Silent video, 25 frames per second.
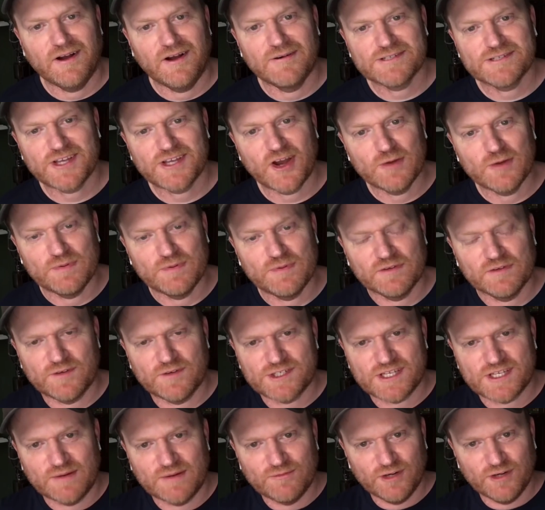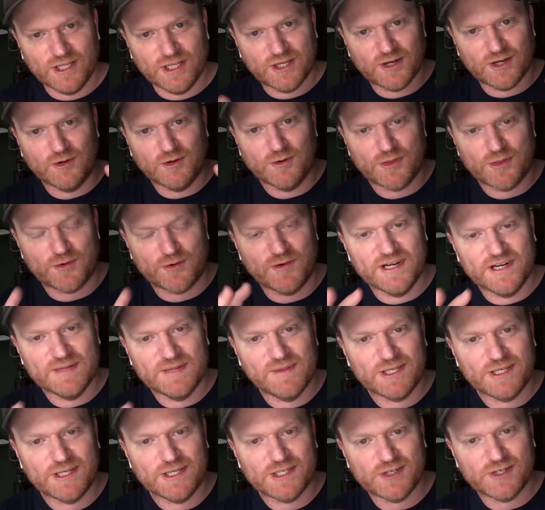but I was hoping for some really cool
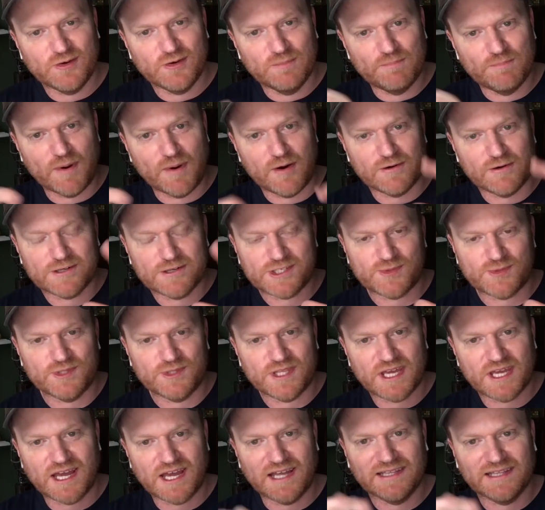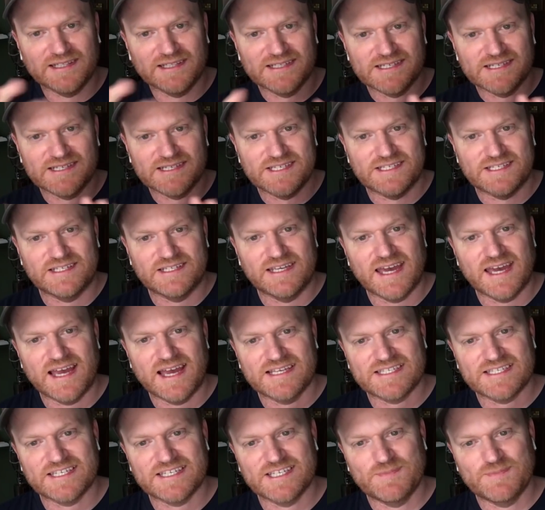three-dimensional box with colors and
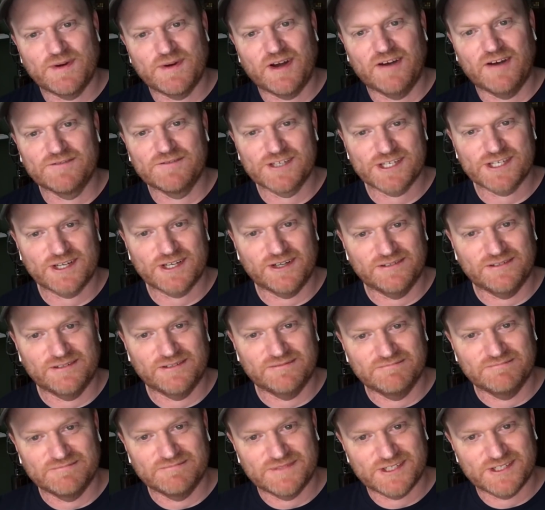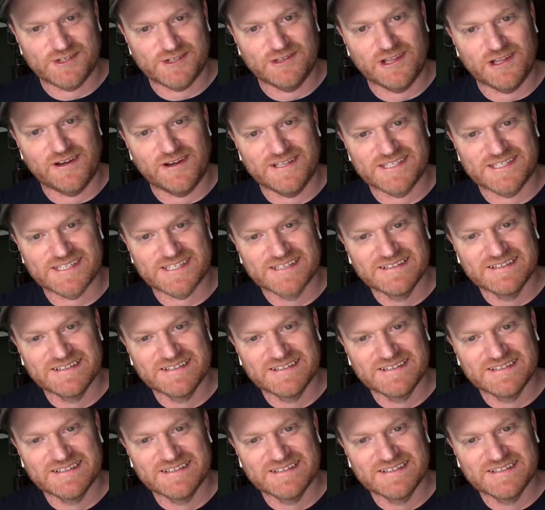gases, but I've just no, got no, two lines. very